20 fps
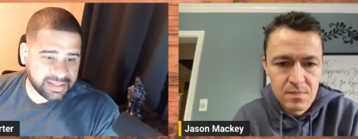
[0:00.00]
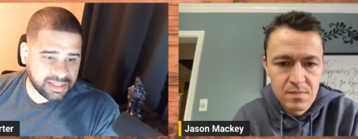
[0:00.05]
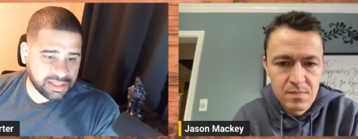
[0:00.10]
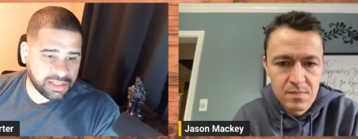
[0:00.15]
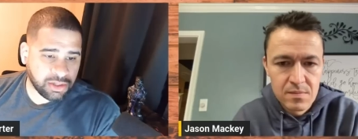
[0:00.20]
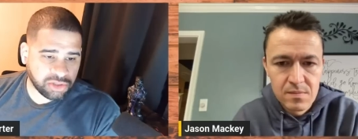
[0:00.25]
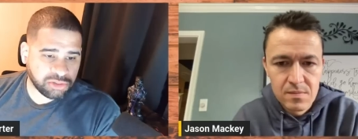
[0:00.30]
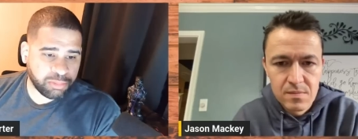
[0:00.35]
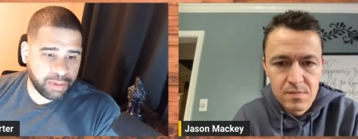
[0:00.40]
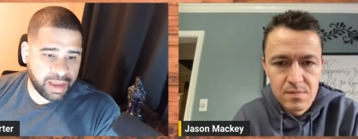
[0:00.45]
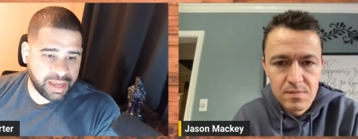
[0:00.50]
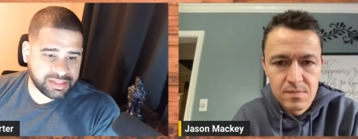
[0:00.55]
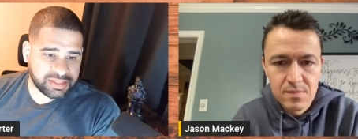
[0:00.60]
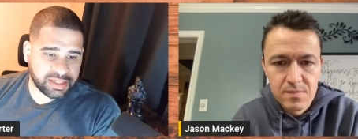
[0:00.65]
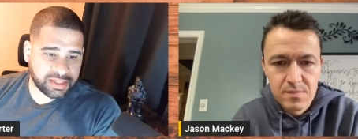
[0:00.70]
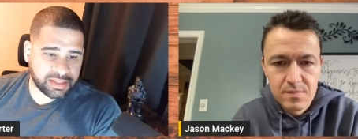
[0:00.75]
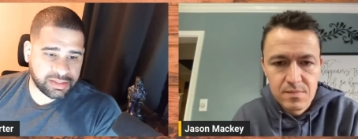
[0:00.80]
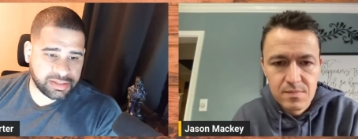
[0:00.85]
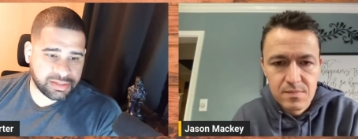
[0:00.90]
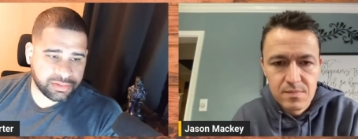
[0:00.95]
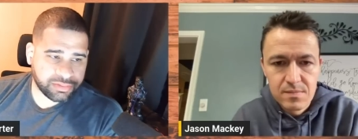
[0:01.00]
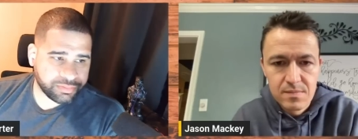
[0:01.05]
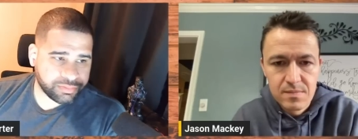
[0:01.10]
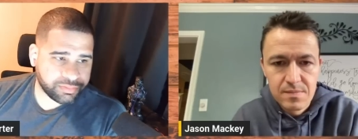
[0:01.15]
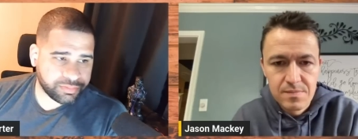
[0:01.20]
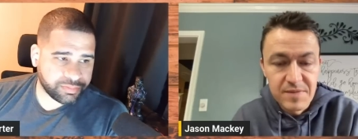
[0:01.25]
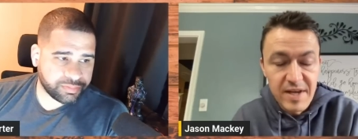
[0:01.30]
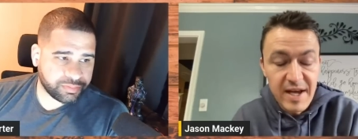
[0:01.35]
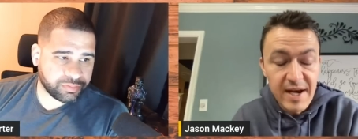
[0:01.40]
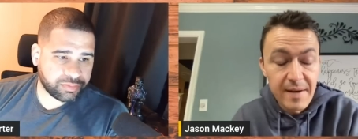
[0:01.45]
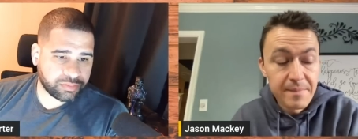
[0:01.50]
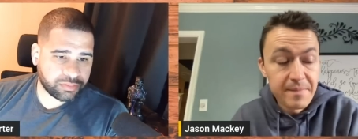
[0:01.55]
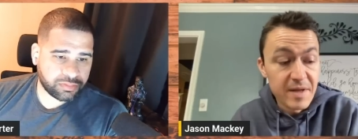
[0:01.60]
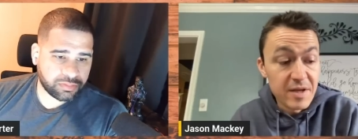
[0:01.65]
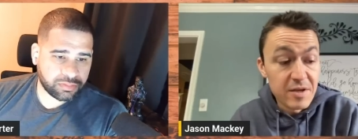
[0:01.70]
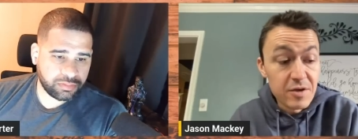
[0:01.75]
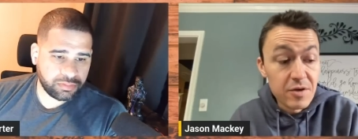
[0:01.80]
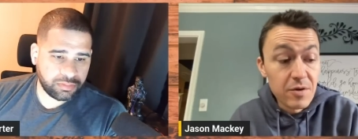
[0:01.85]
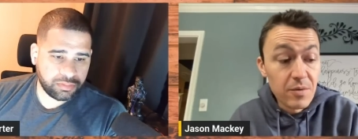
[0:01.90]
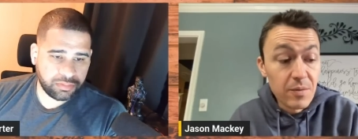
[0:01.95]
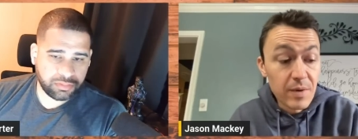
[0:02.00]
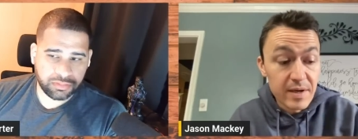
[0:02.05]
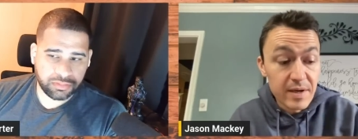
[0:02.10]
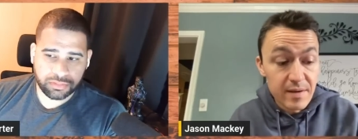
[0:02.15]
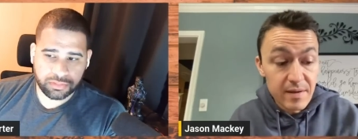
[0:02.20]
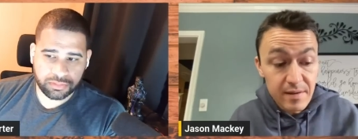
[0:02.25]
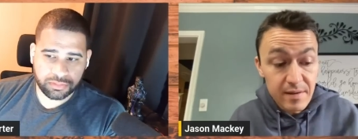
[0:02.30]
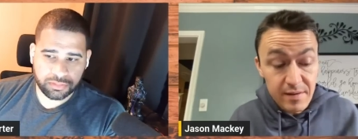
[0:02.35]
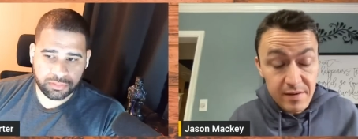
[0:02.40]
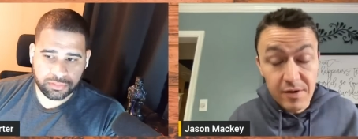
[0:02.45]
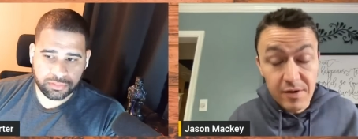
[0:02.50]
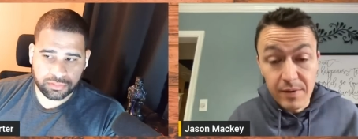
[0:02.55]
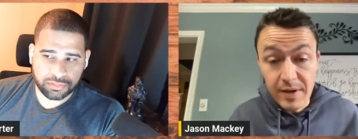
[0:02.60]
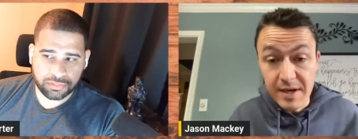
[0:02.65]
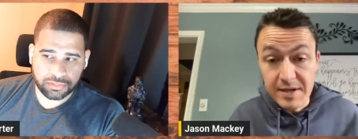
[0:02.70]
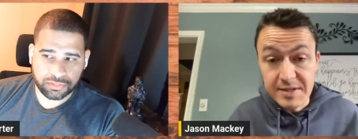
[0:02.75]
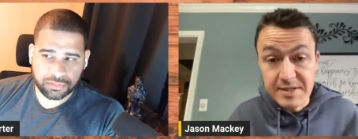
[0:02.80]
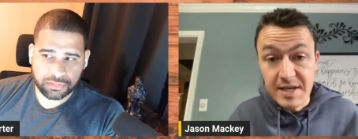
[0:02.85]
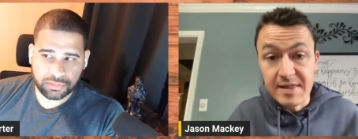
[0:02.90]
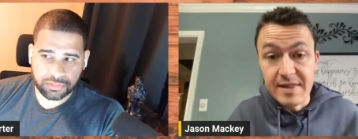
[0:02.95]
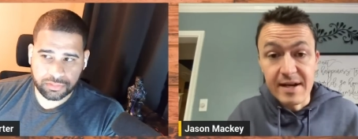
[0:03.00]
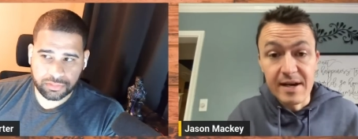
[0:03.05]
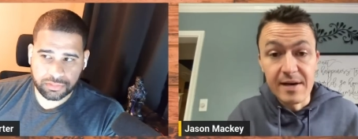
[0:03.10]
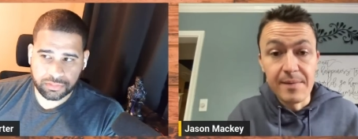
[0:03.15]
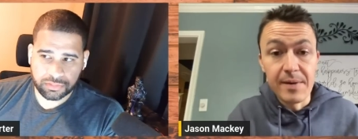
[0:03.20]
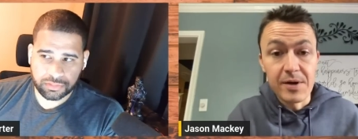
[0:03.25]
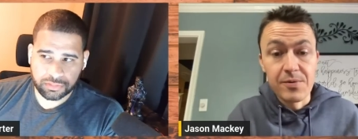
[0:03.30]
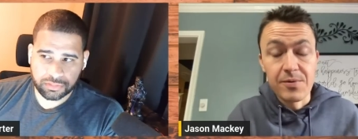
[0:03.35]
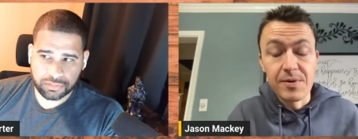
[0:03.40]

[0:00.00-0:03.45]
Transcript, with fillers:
Speaker 1: to those basics.
Speaker 2: Yeah, and you know what? You know what else I think about,